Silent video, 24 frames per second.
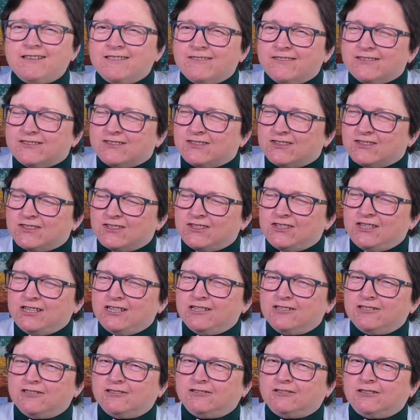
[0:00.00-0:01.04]
the
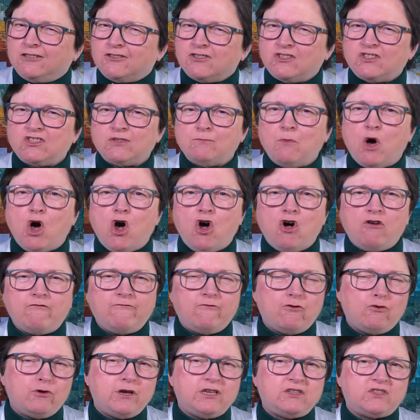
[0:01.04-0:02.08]
still small
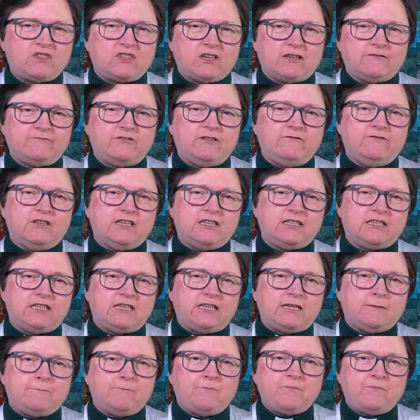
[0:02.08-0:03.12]
voice of divinity,